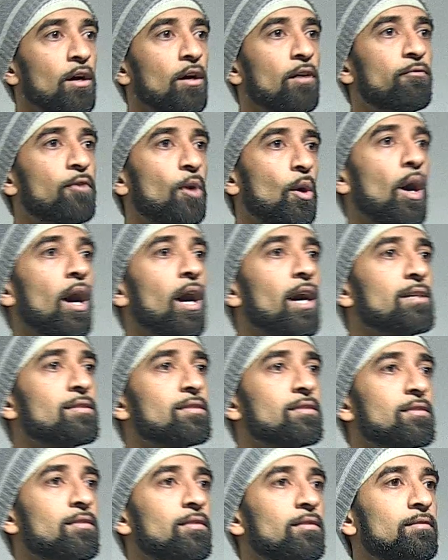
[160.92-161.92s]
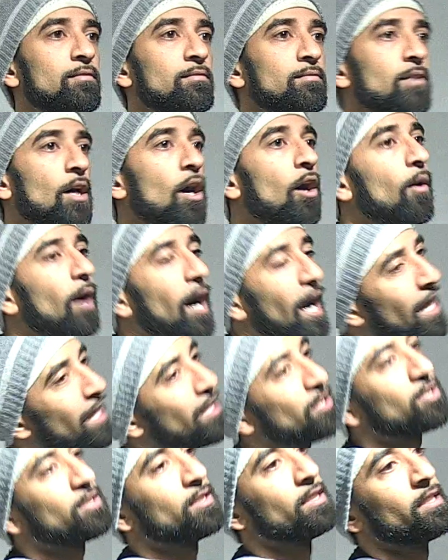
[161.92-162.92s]
for us. Oh, I
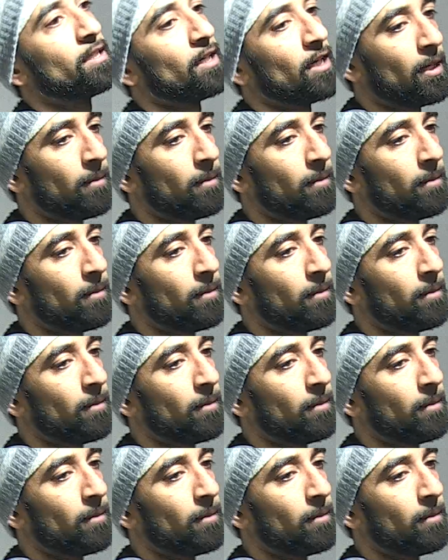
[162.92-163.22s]
actually